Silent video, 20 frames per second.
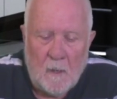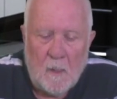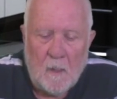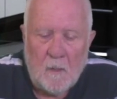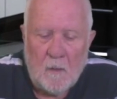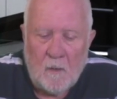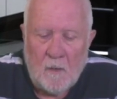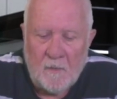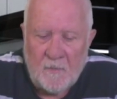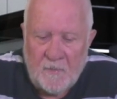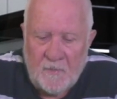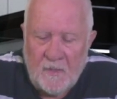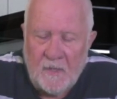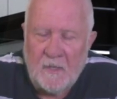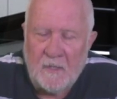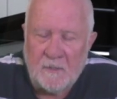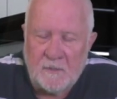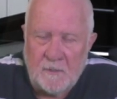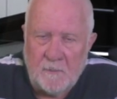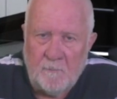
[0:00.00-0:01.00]
I think
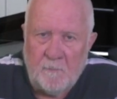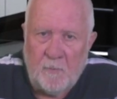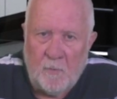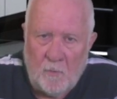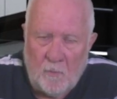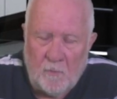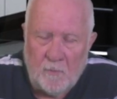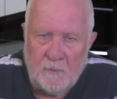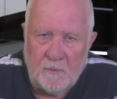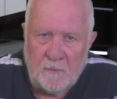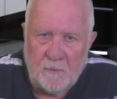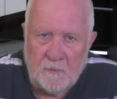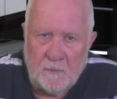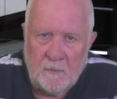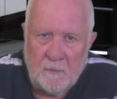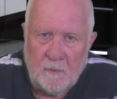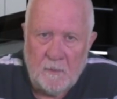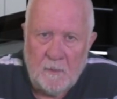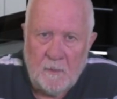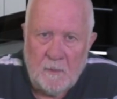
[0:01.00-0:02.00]
it's important
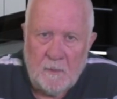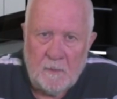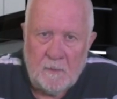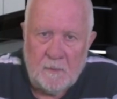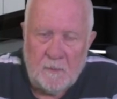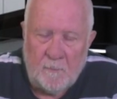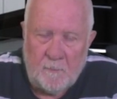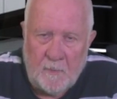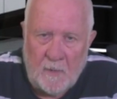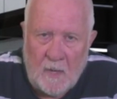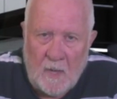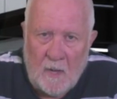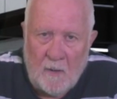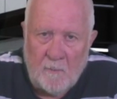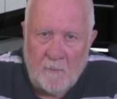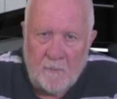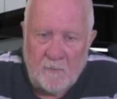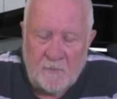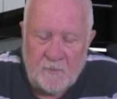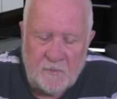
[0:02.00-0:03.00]
to be
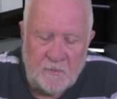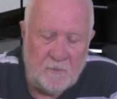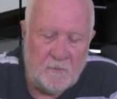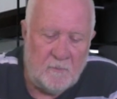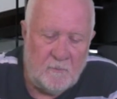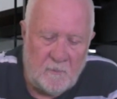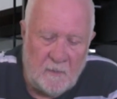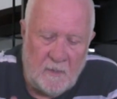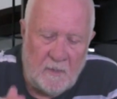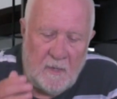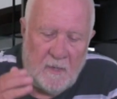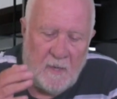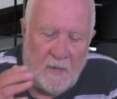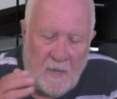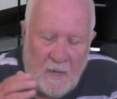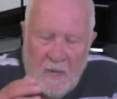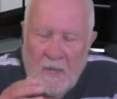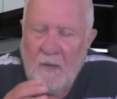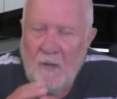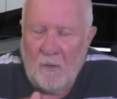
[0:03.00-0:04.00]
able to
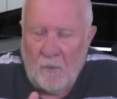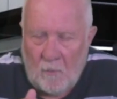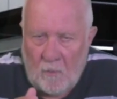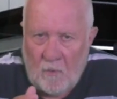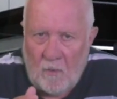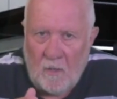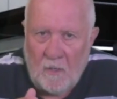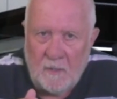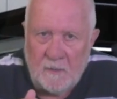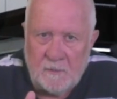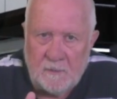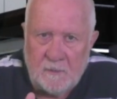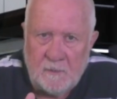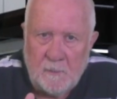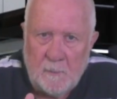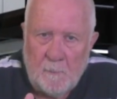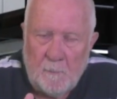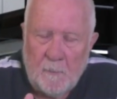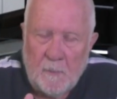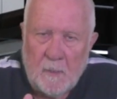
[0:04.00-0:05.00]
analyse
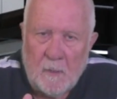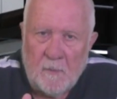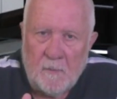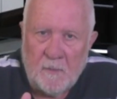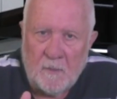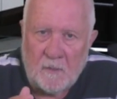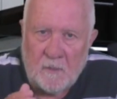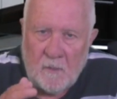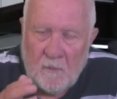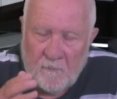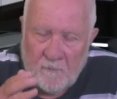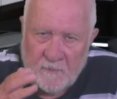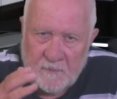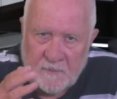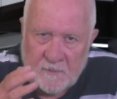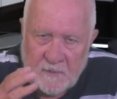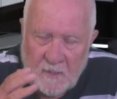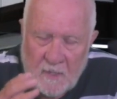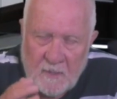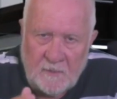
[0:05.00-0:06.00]
the
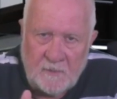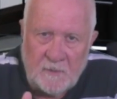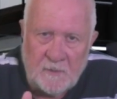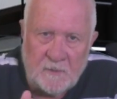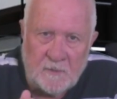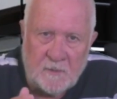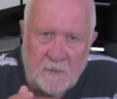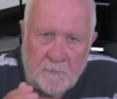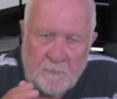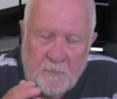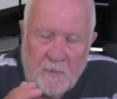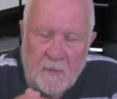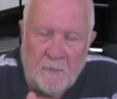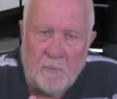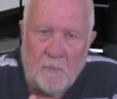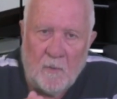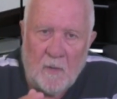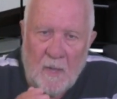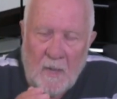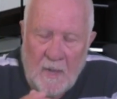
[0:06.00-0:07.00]
conversations that
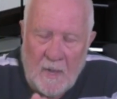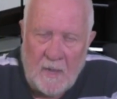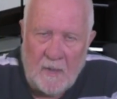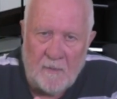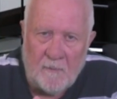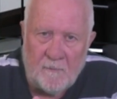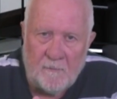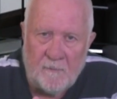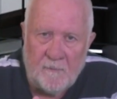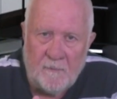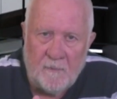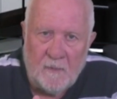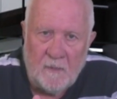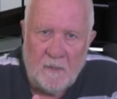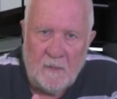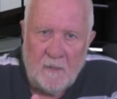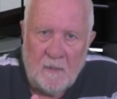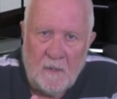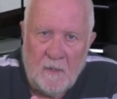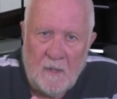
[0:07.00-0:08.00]
people have
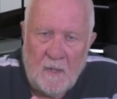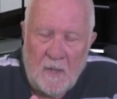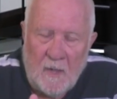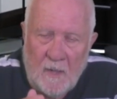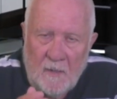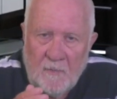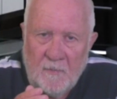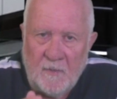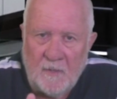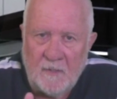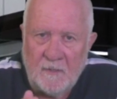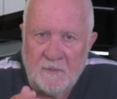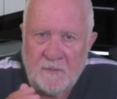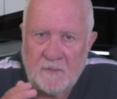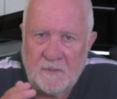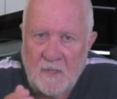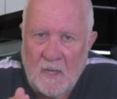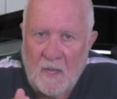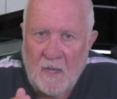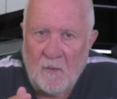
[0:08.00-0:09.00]
and then
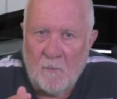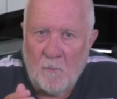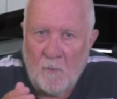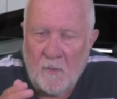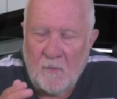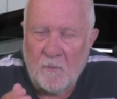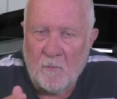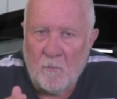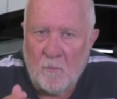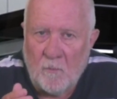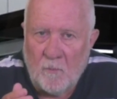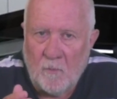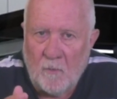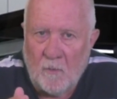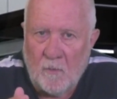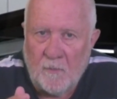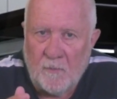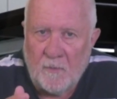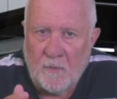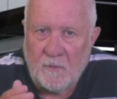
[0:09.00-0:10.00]
say whether or
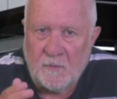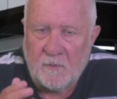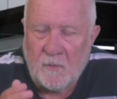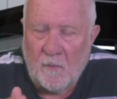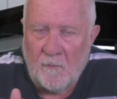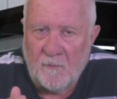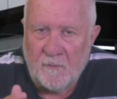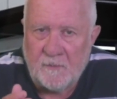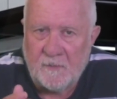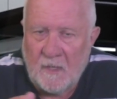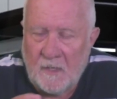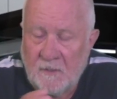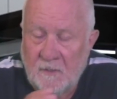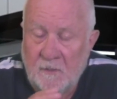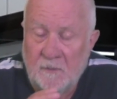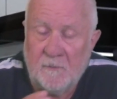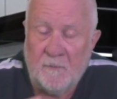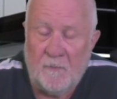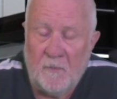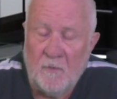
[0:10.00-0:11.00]
not those
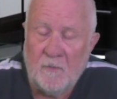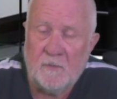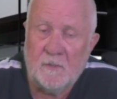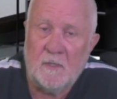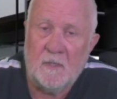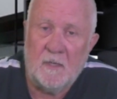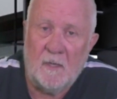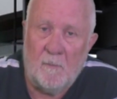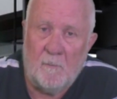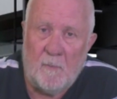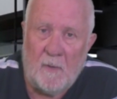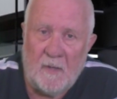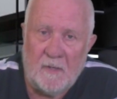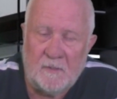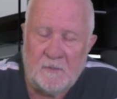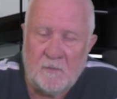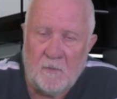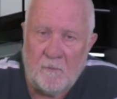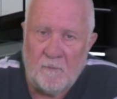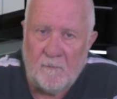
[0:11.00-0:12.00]
conversations firstly are
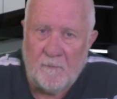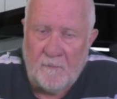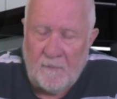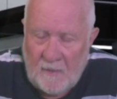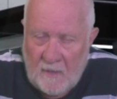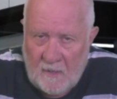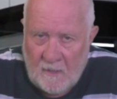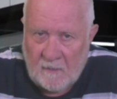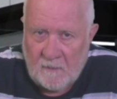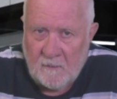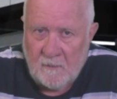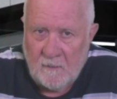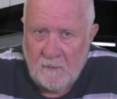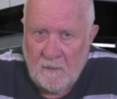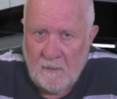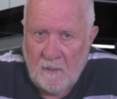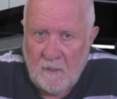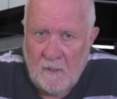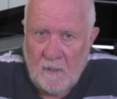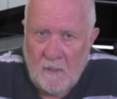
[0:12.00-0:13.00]
based on fact
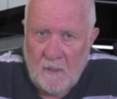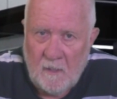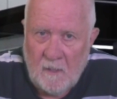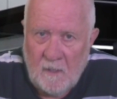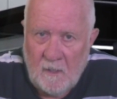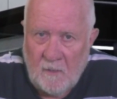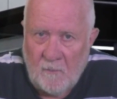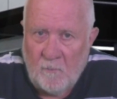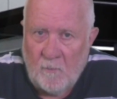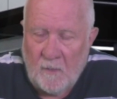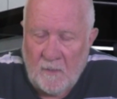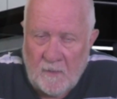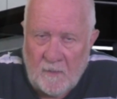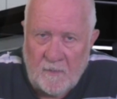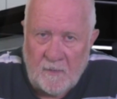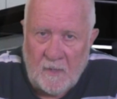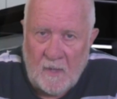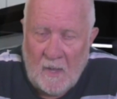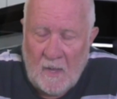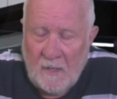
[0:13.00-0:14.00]
and whether
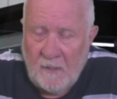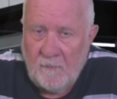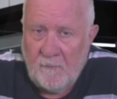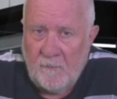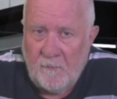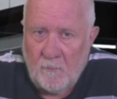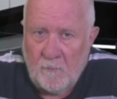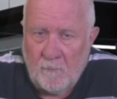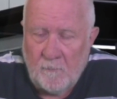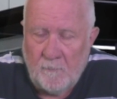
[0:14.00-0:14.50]
they're hateful.